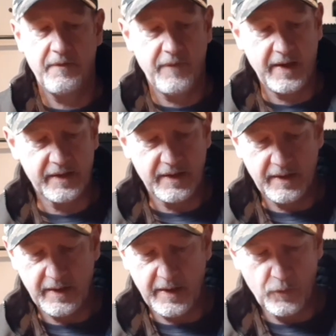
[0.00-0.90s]
In fact,
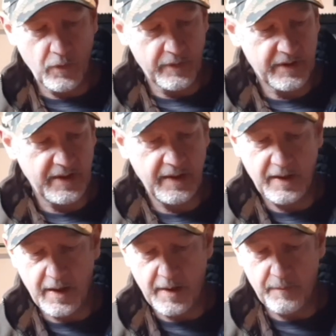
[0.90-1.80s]
in all
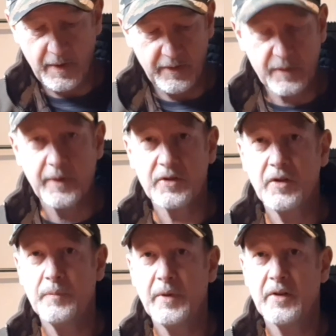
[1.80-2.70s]
honesty, this one's
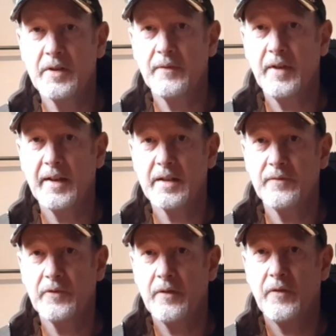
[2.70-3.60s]
good because I've taken
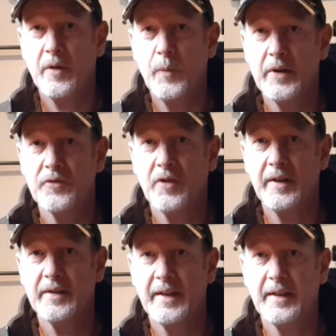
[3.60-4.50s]
some very fine wet and
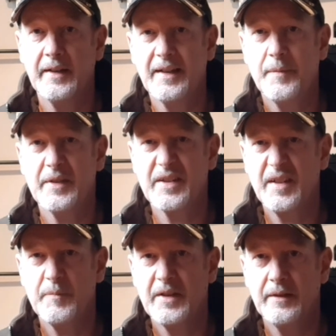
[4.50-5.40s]
dry and taken out a couple of
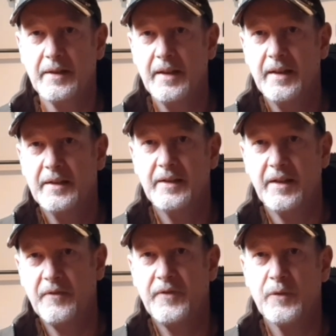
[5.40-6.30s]
things
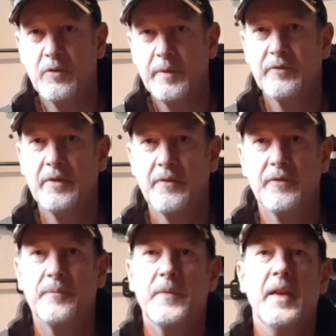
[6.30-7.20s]
that I felt were a bit rough.